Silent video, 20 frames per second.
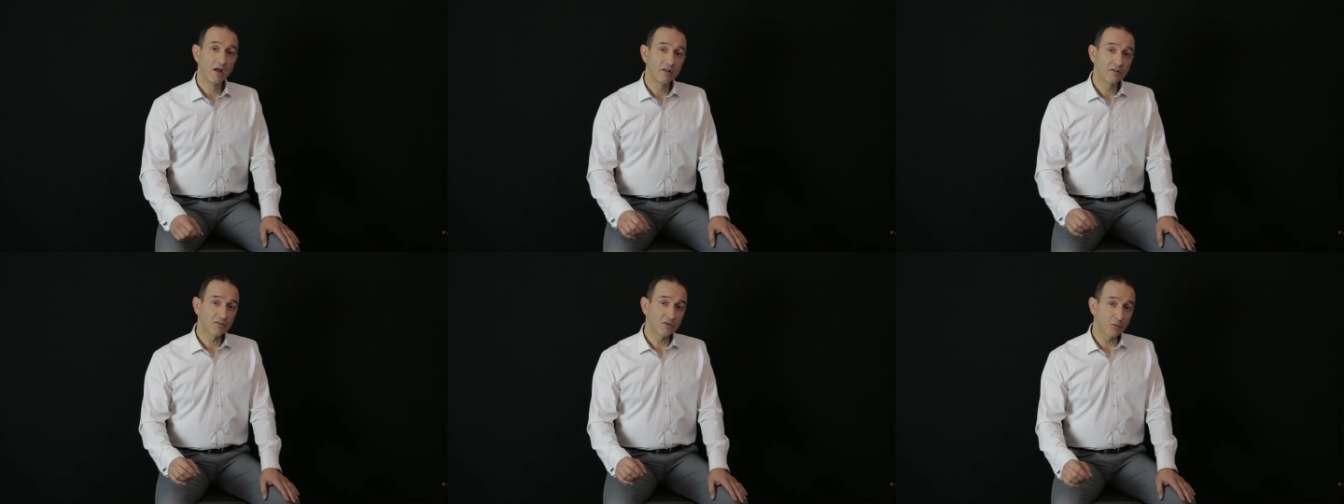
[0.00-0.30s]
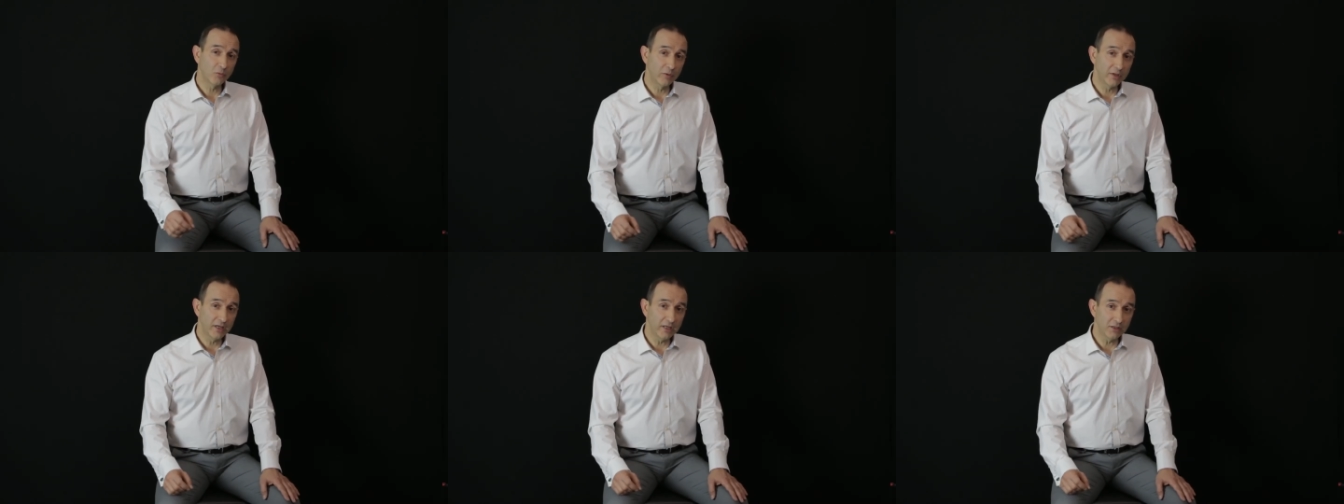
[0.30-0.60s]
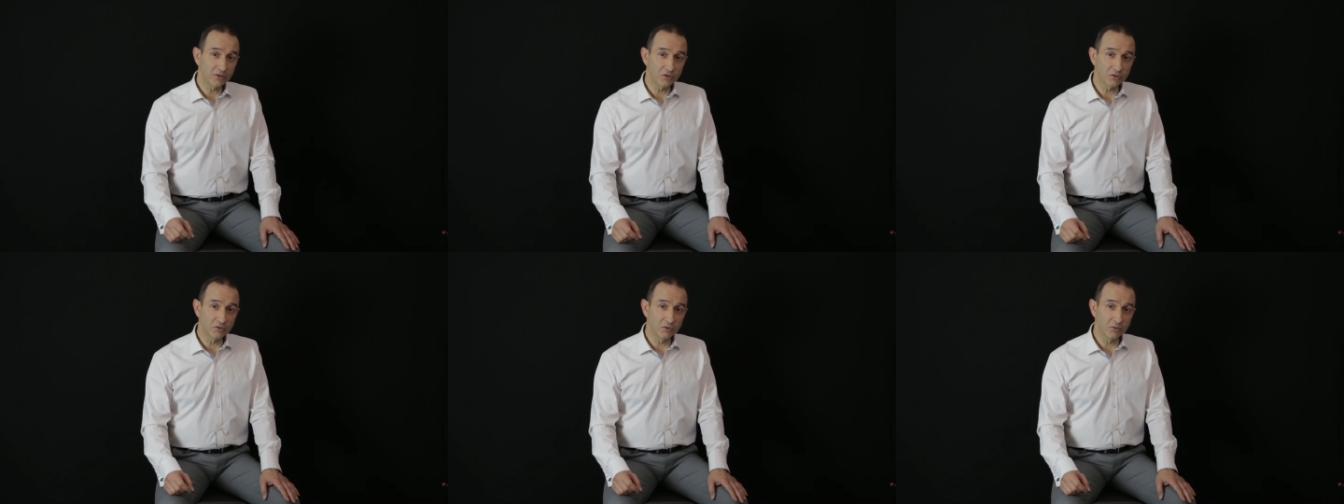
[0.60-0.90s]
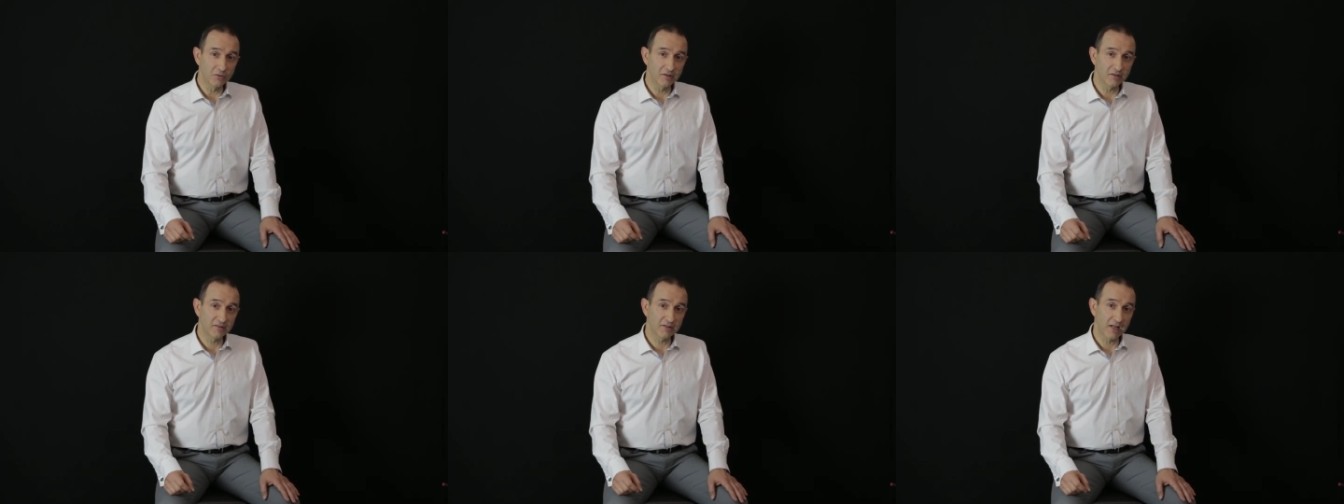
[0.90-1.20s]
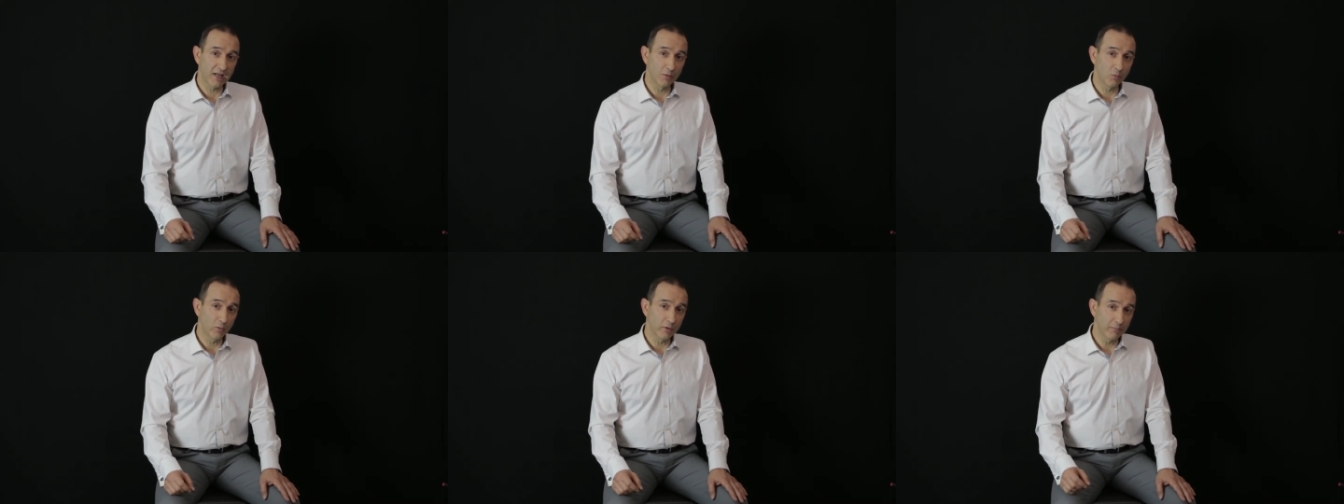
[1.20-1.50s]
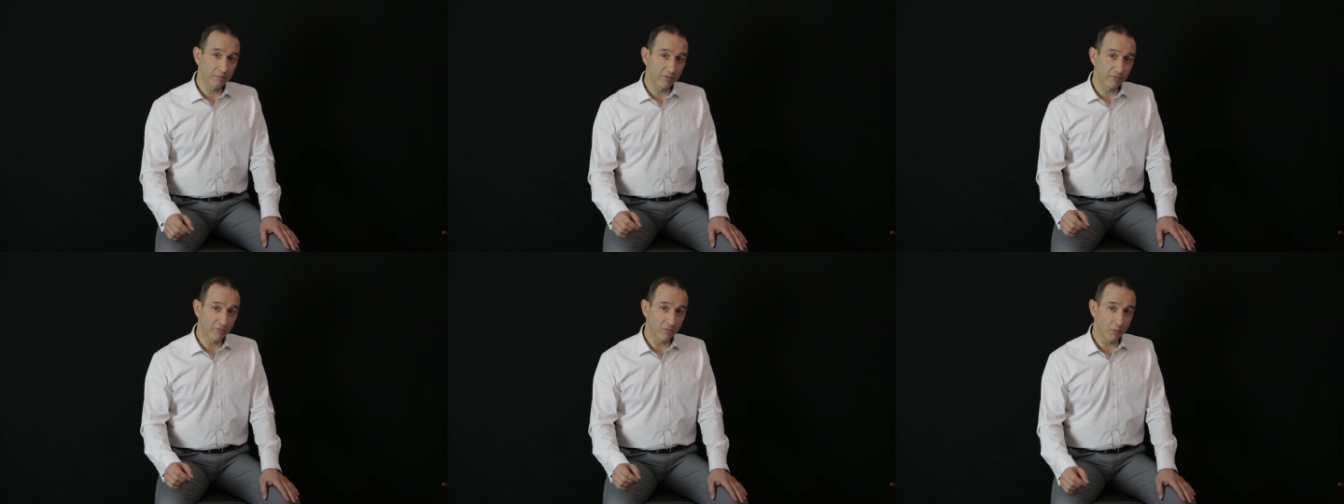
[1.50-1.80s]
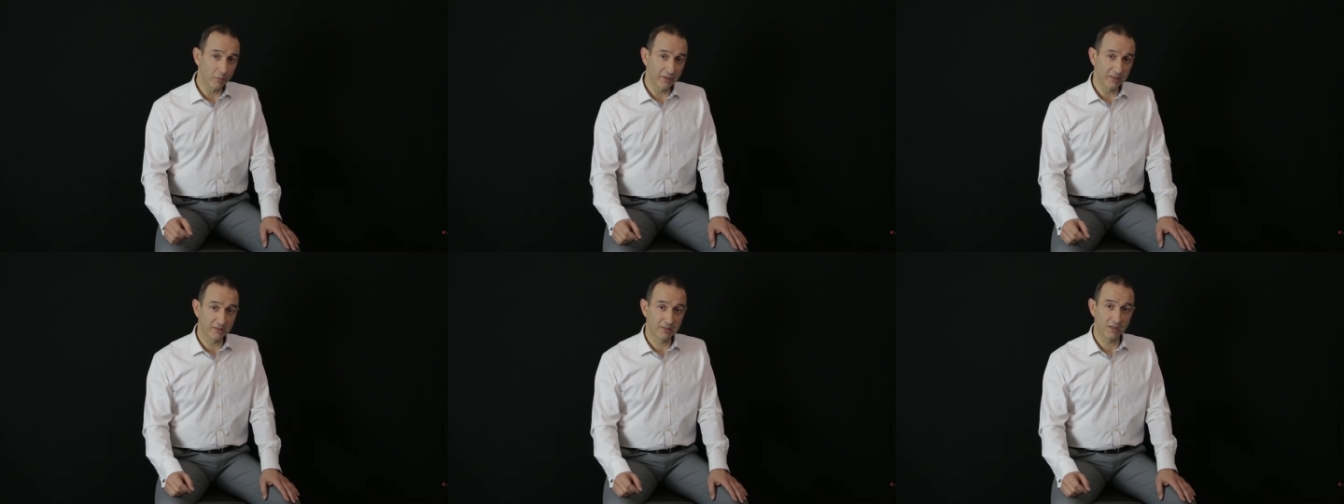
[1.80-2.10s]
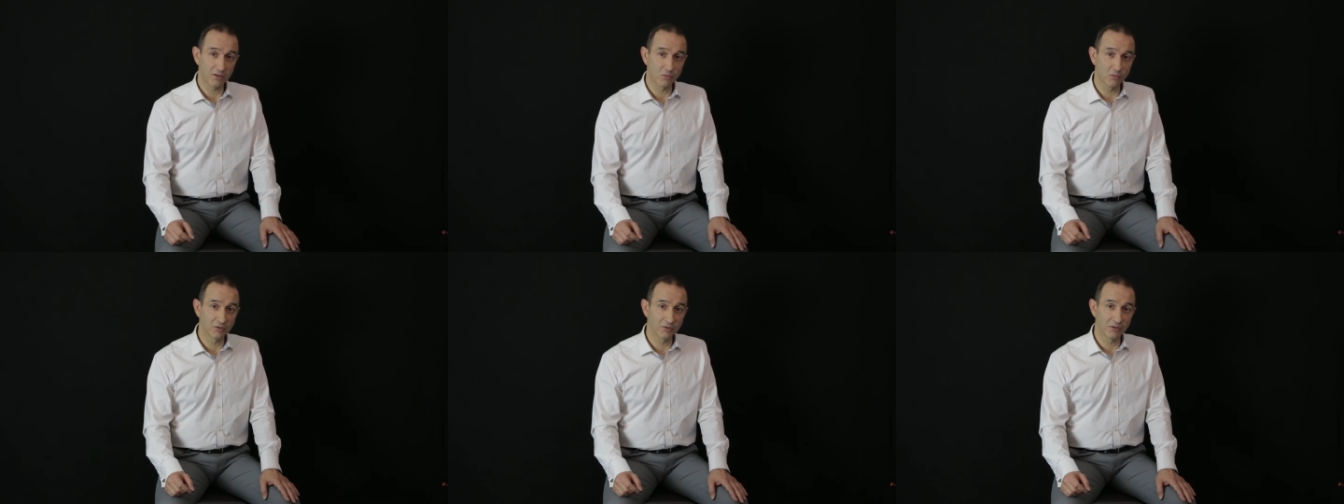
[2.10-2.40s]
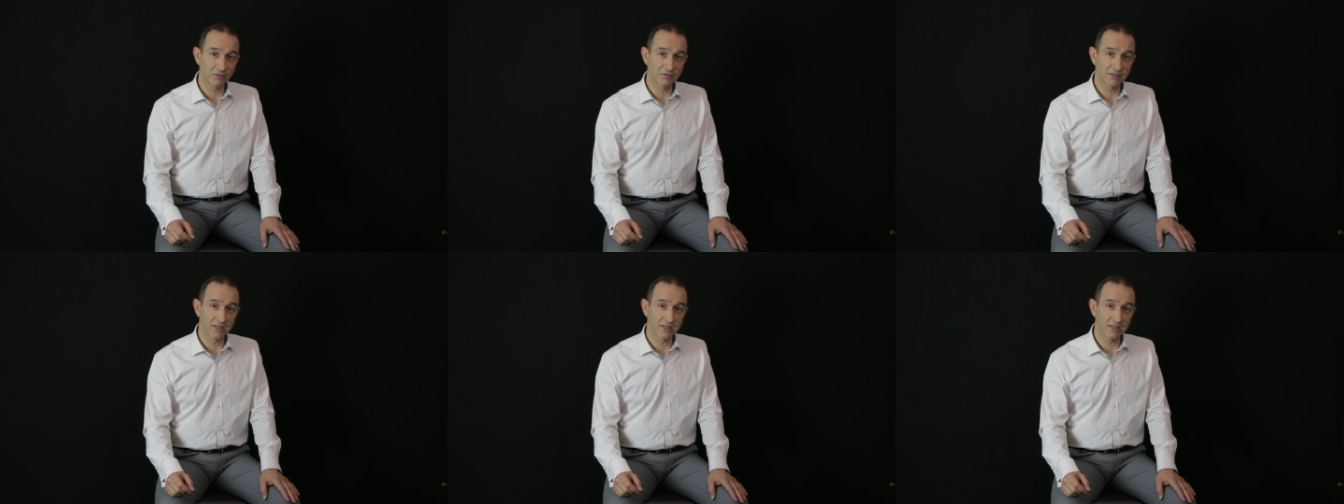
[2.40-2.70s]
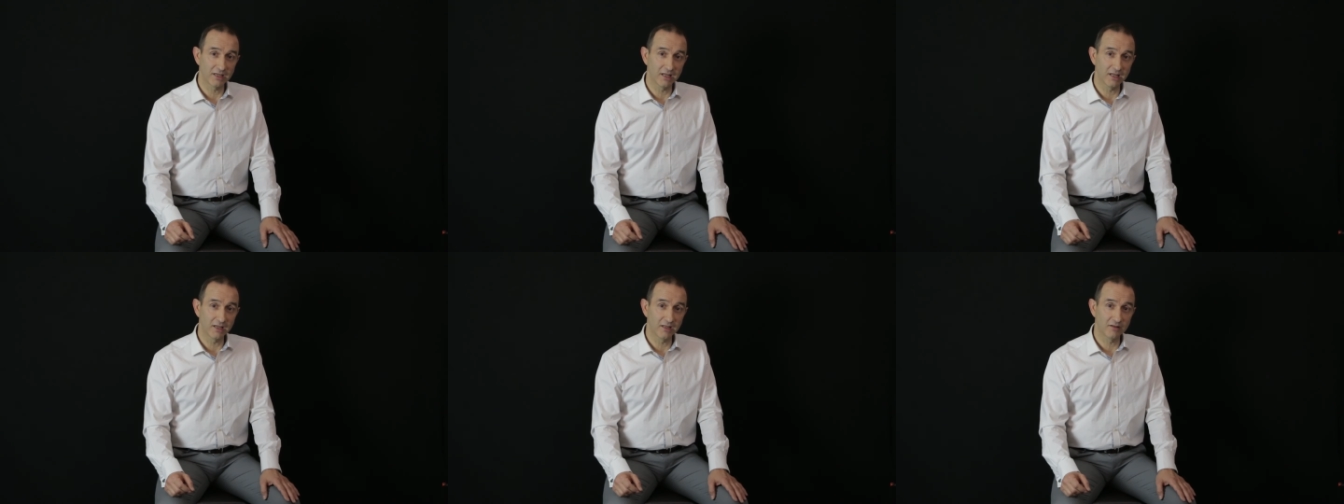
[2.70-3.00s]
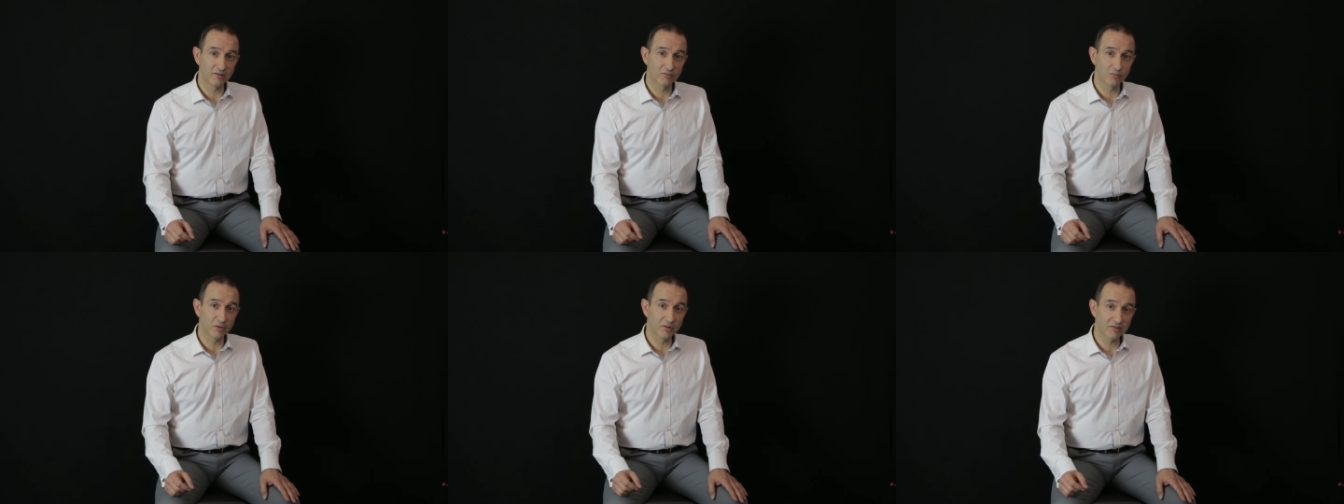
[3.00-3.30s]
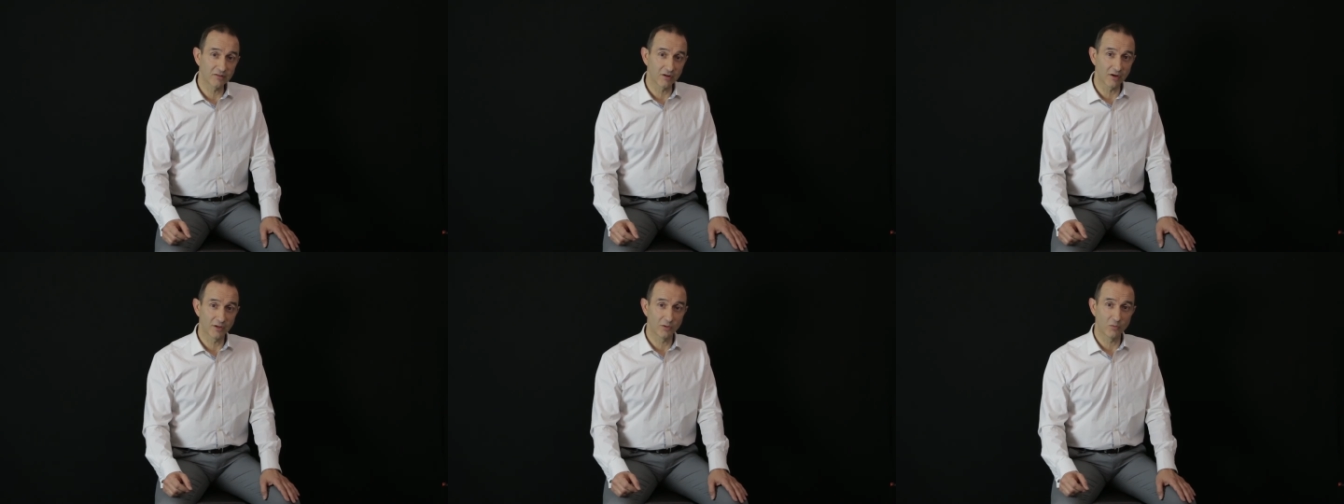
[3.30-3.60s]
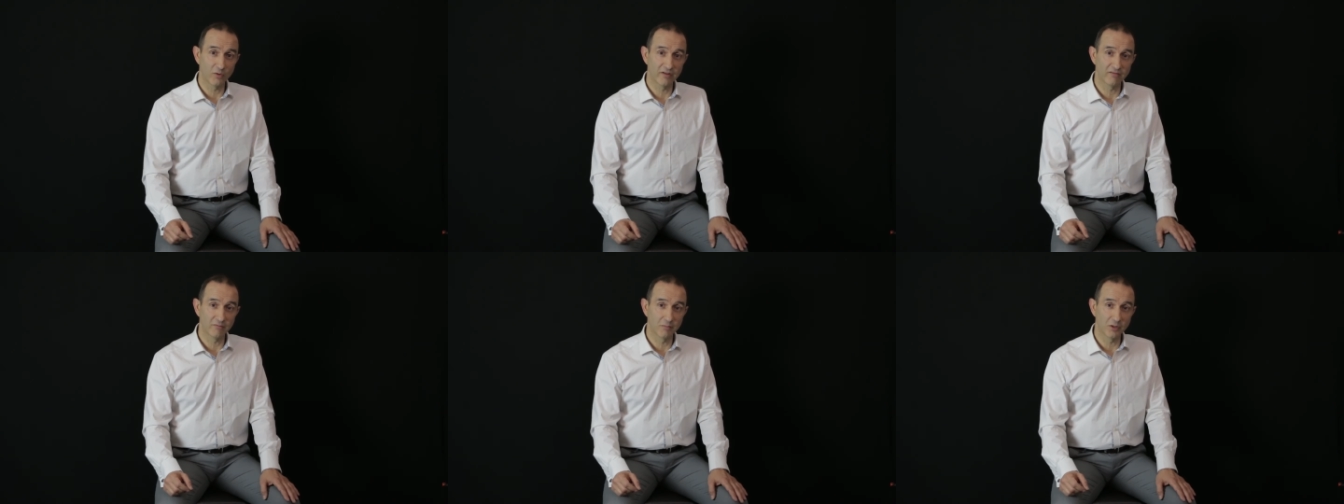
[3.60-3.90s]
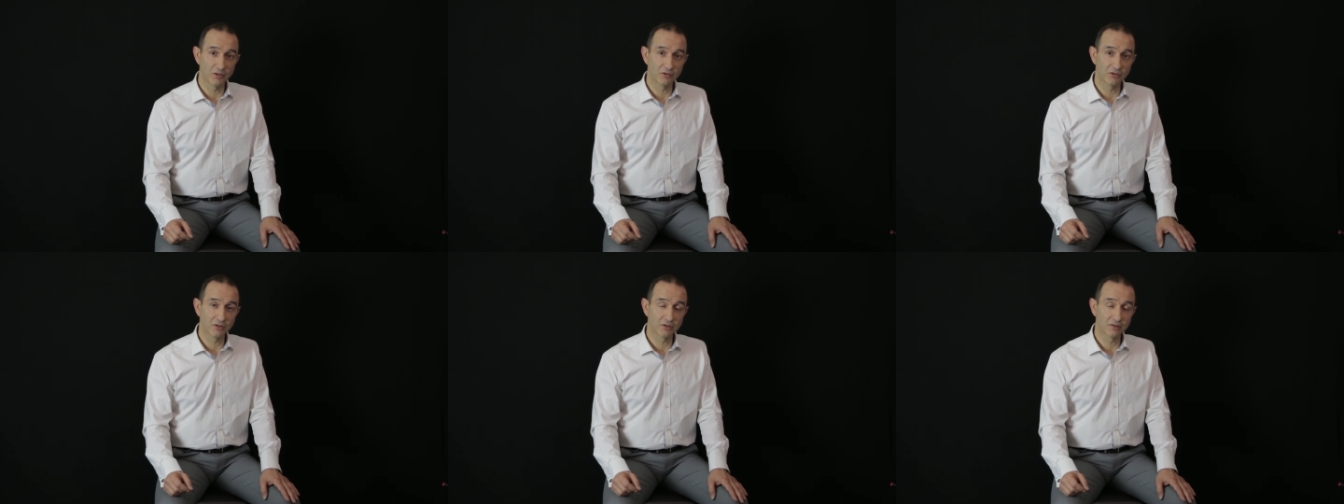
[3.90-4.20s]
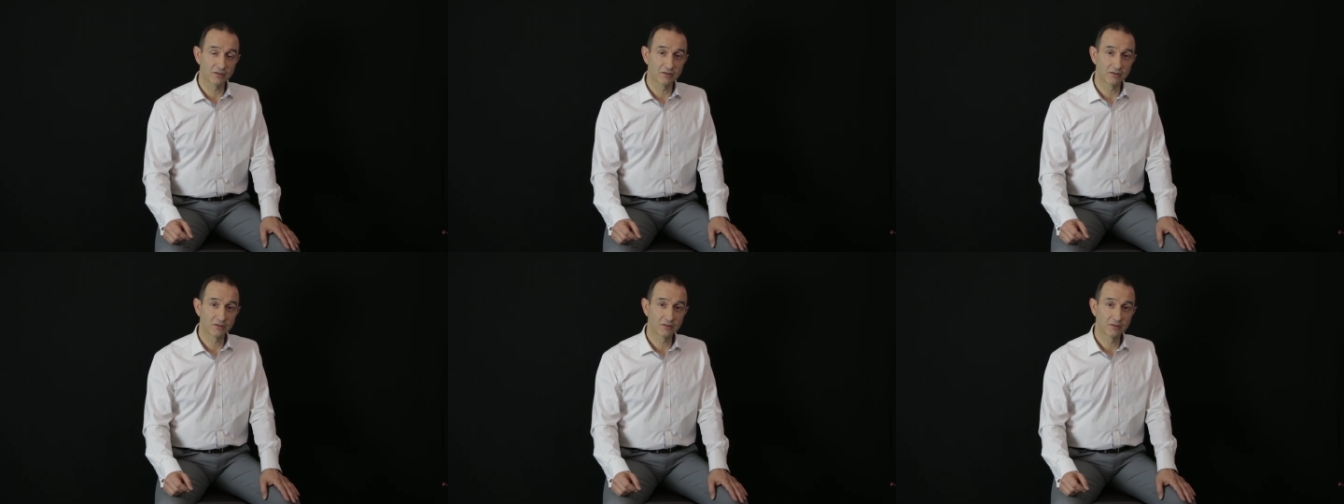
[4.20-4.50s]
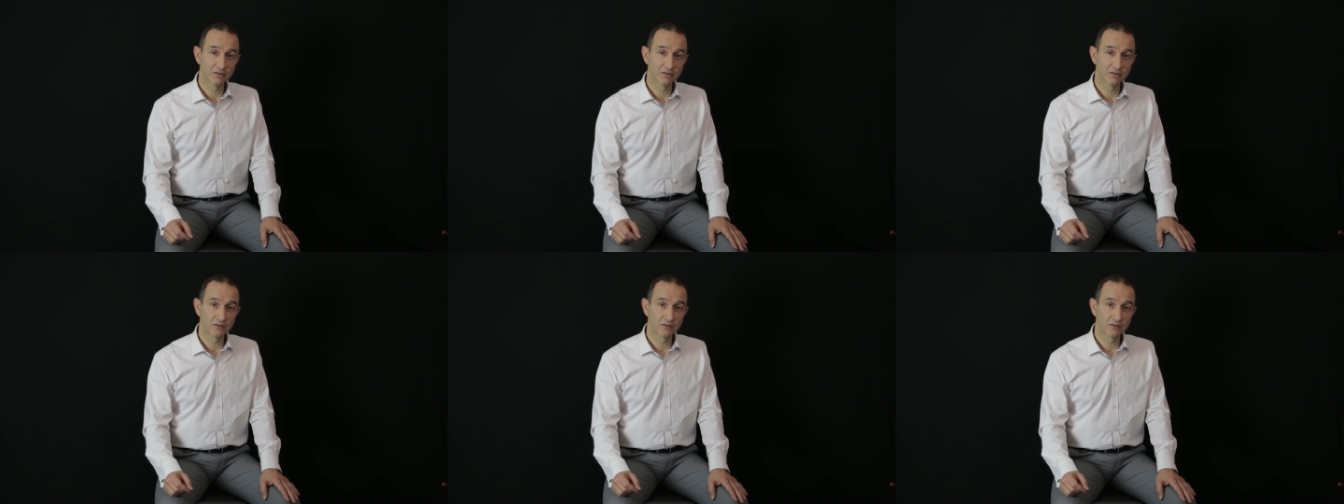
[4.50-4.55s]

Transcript: So we need to do the same when performing taekwondo techniques with sine wave motion.